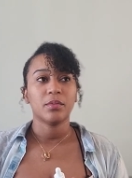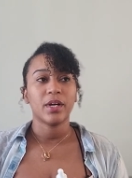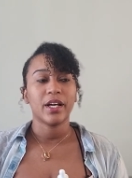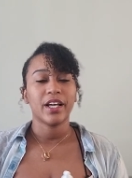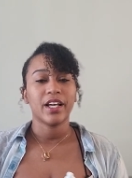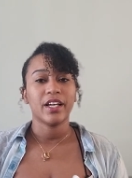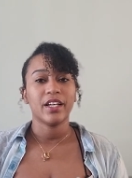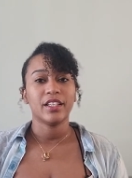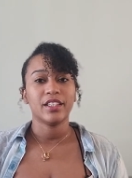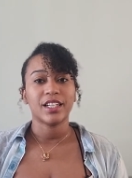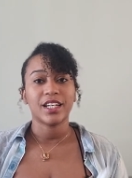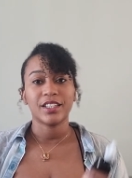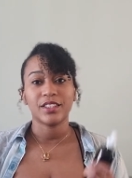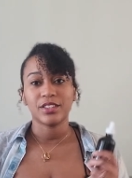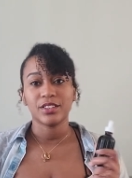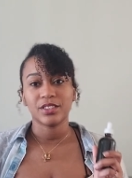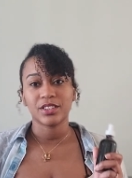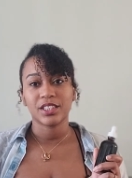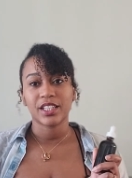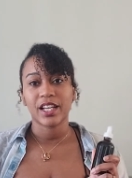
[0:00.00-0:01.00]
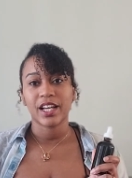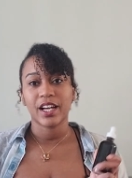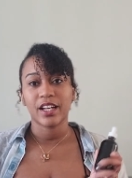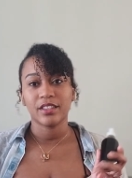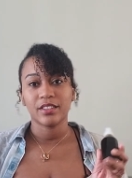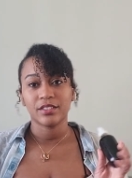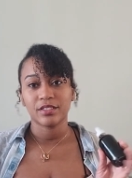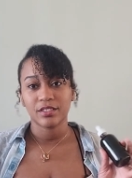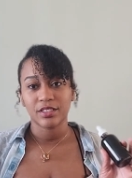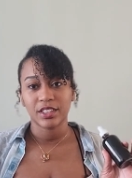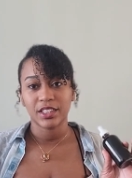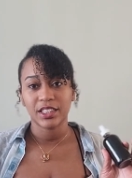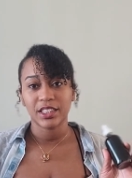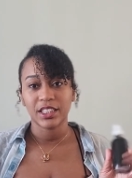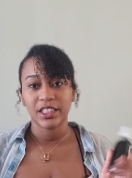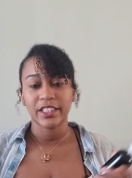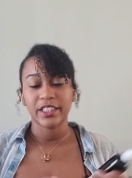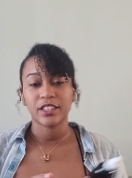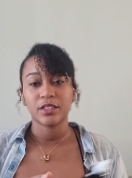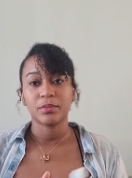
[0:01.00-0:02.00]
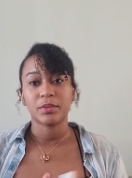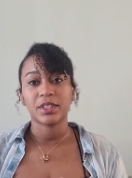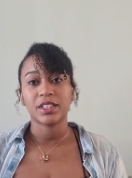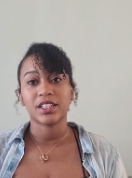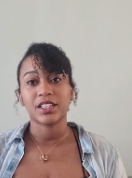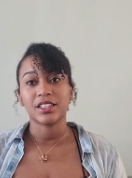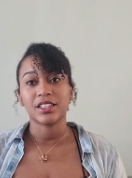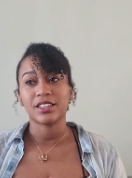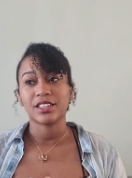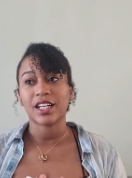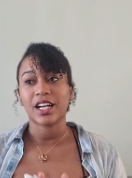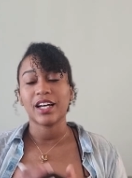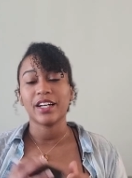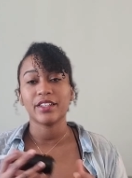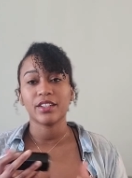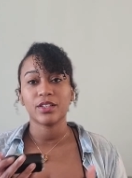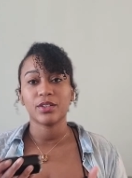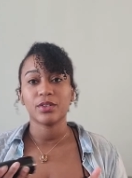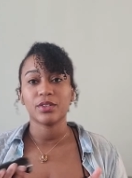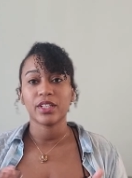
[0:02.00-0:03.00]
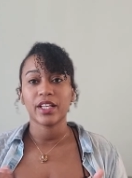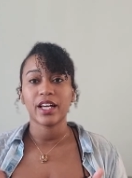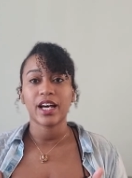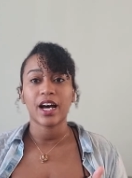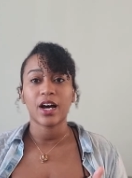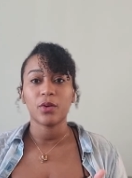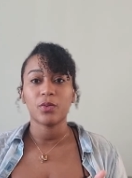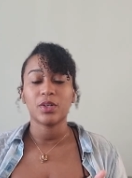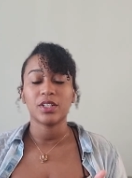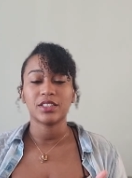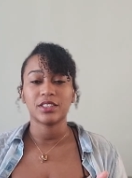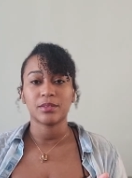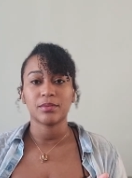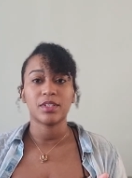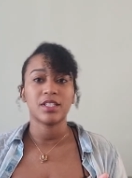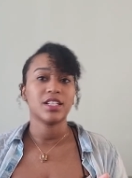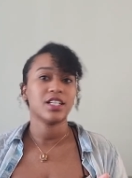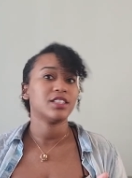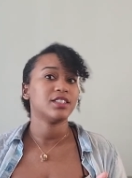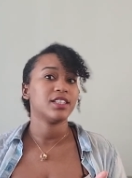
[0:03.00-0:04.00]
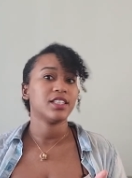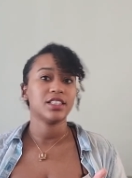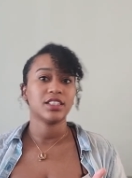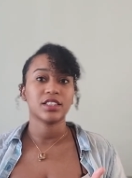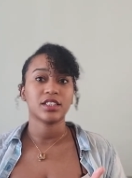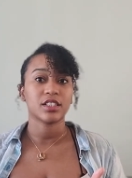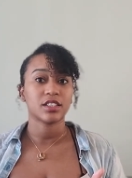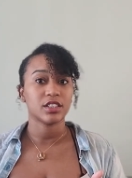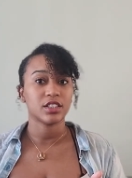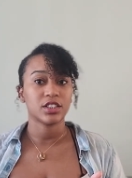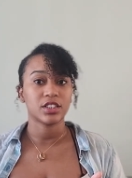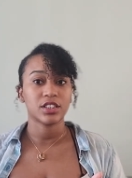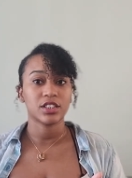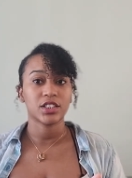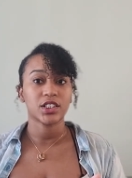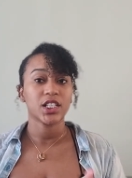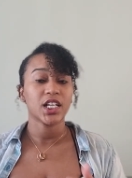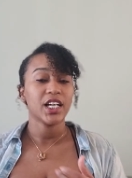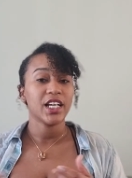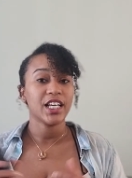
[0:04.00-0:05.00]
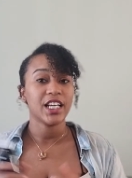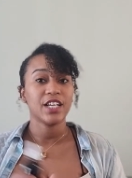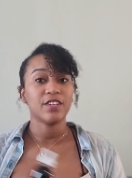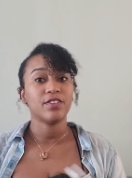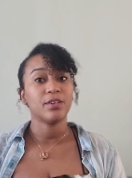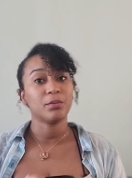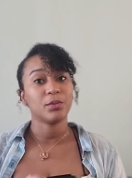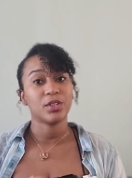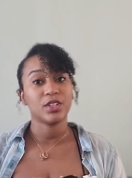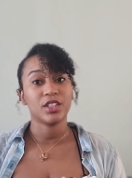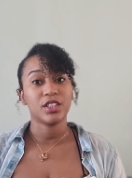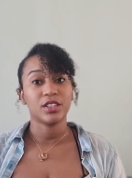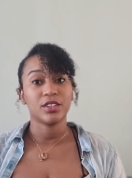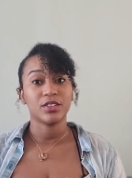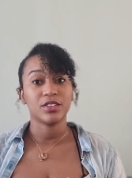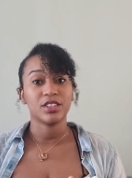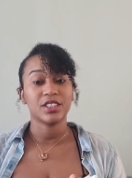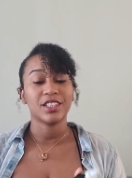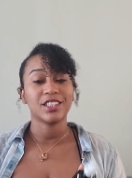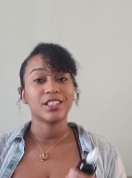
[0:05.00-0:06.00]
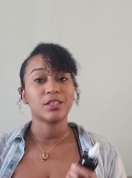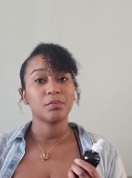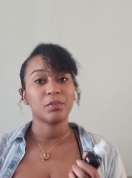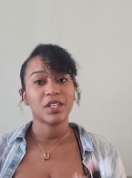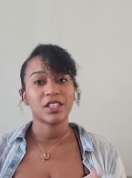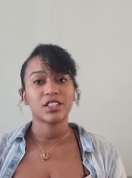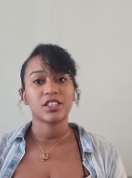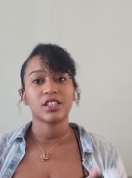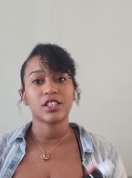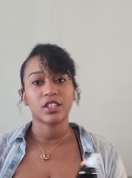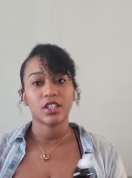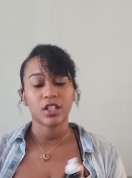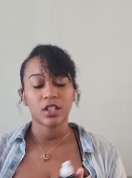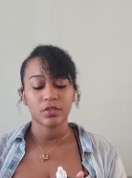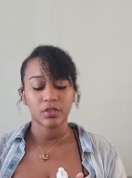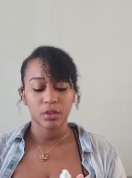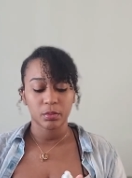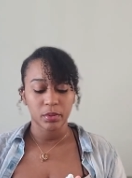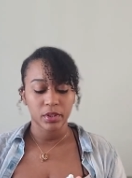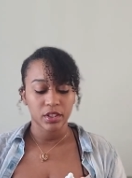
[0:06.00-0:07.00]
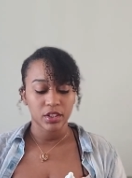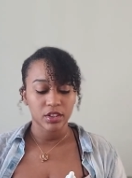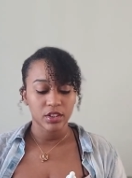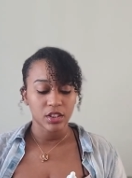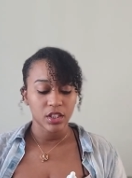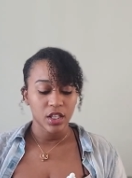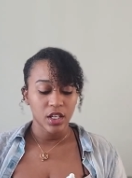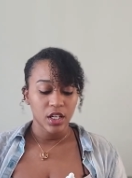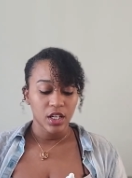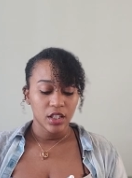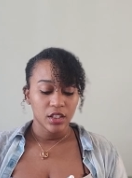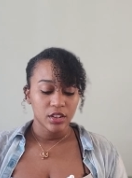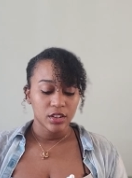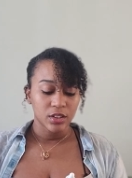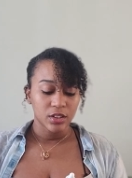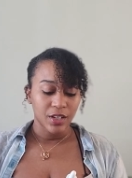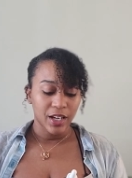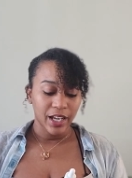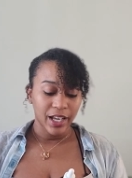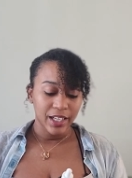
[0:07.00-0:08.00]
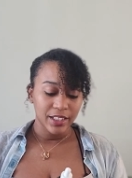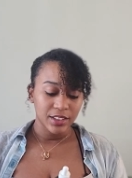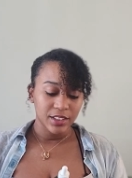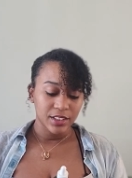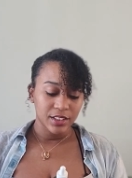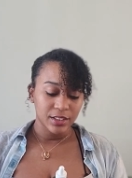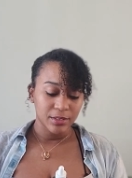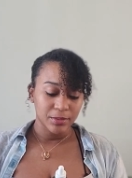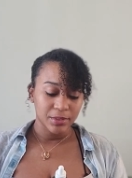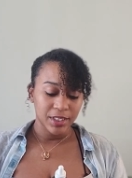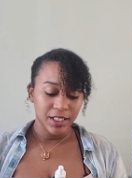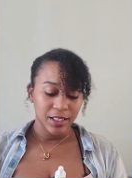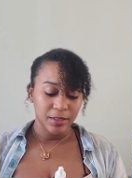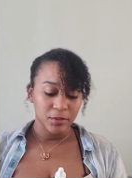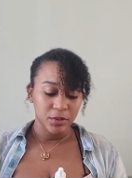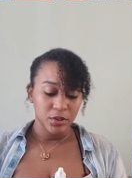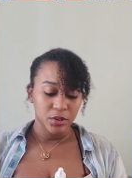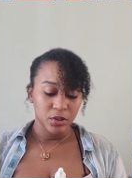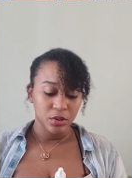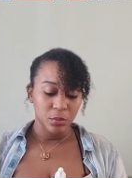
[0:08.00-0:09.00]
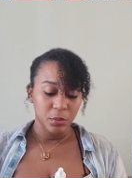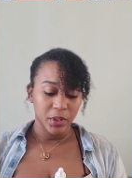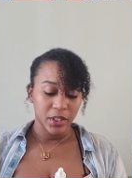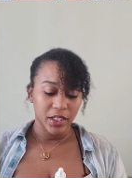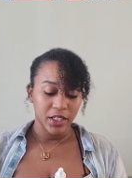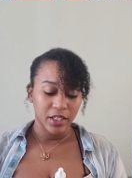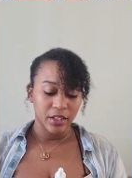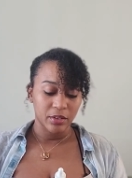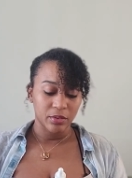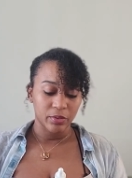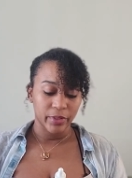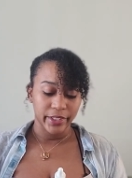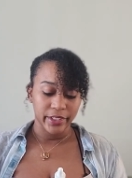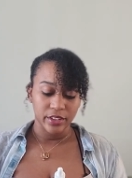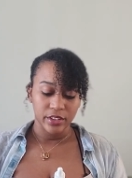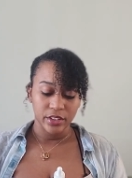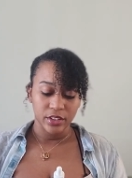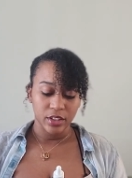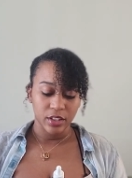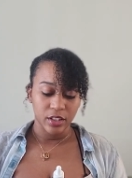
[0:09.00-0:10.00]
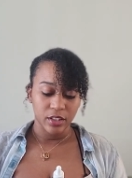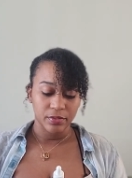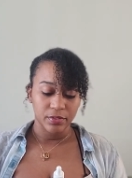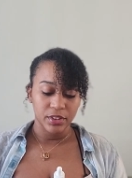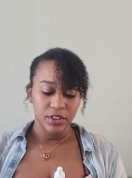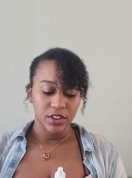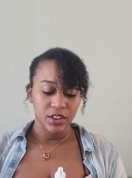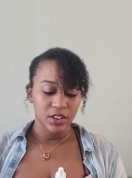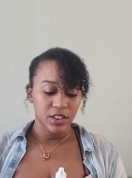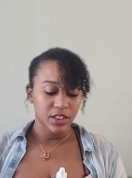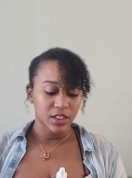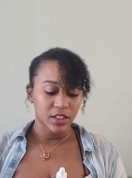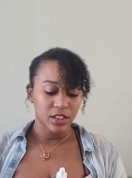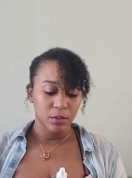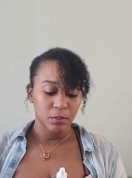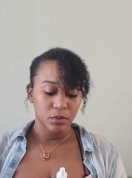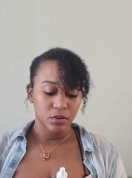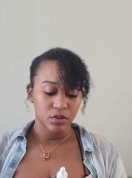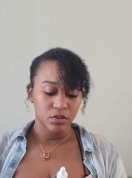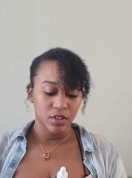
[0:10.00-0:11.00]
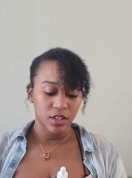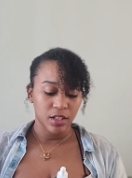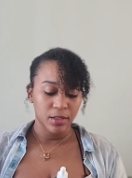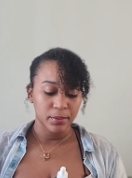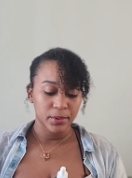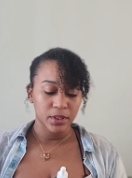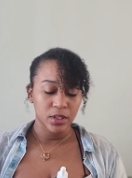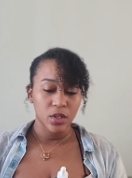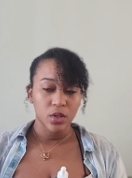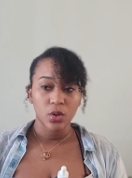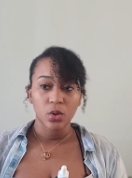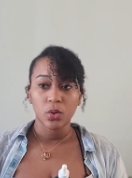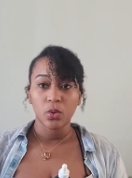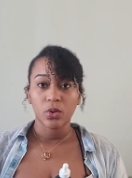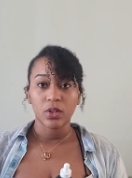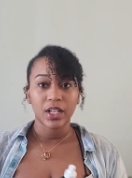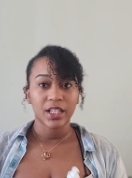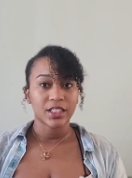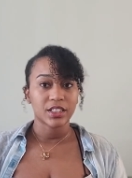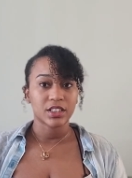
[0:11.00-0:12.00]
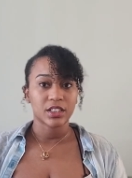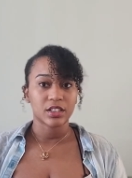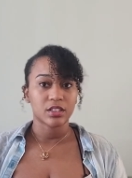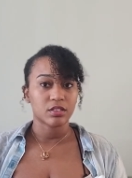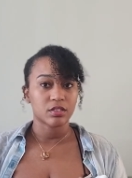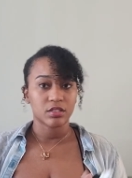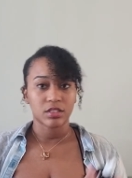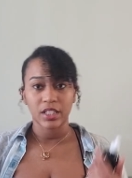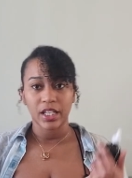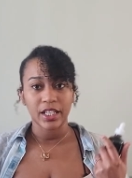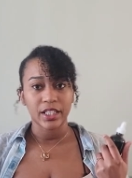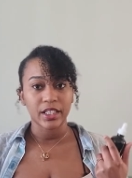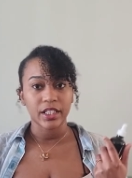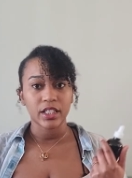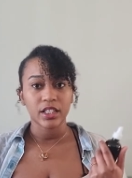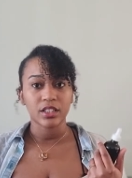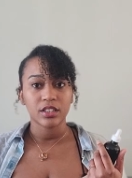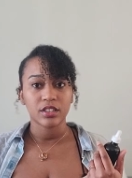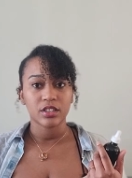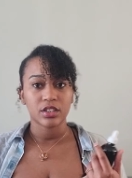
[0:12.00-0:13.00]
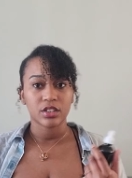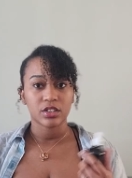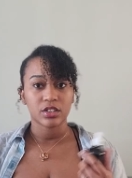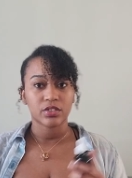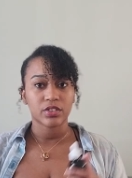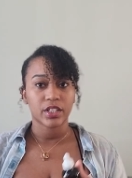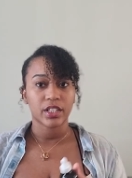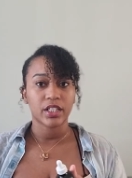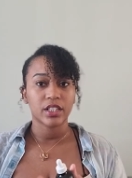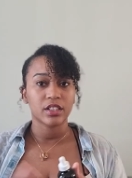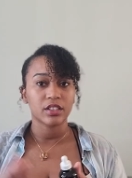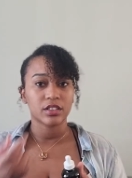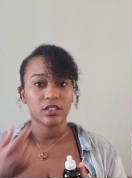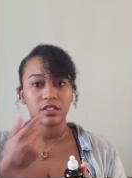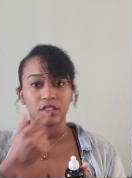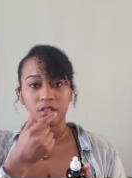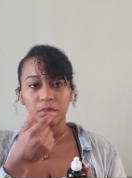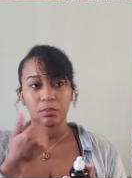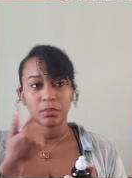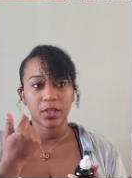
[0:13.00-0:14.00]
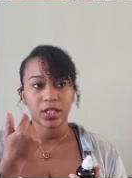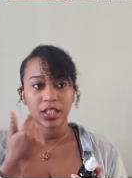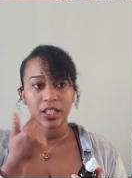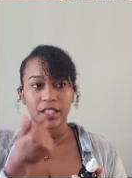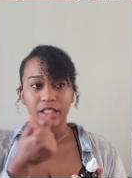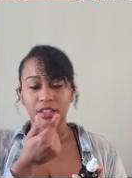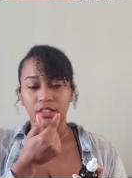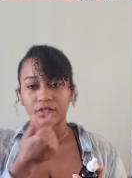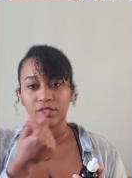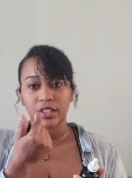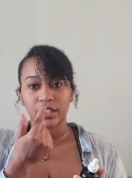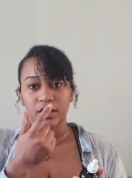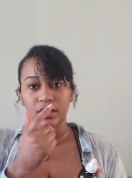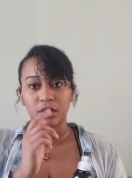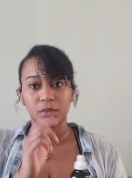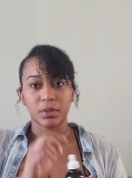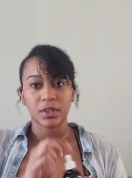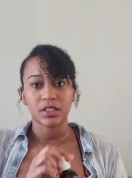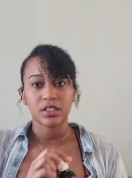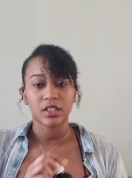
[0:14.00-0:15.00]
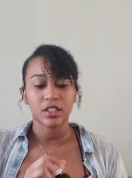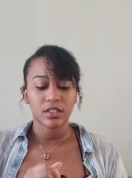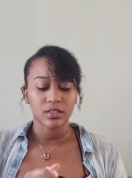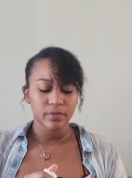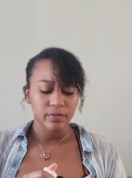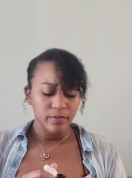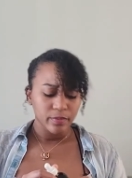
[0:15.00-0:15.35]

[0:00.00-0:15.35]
And I use that in here because I know that I want something that tastes delicious if I'm going to use it, especially coffee bitters. So I add this sometimes to my regular coffee, just like a couple drops, or I could just take it straight to my, like, right under my tongue.